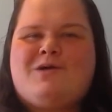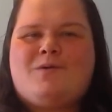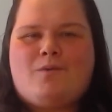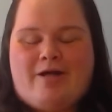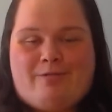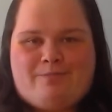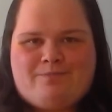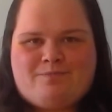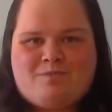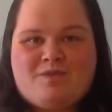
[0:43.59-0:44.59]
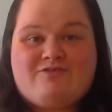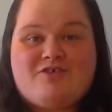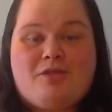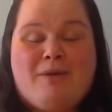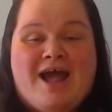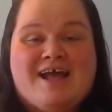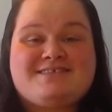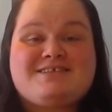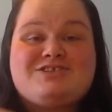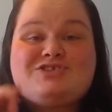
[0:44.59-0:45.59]
Well, for the
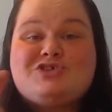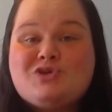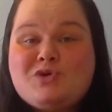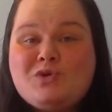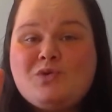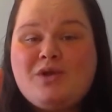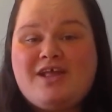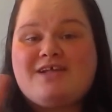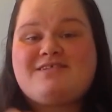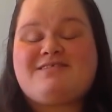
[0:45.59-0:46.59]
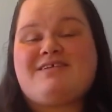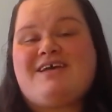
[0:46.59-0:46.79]
past 2 weeks,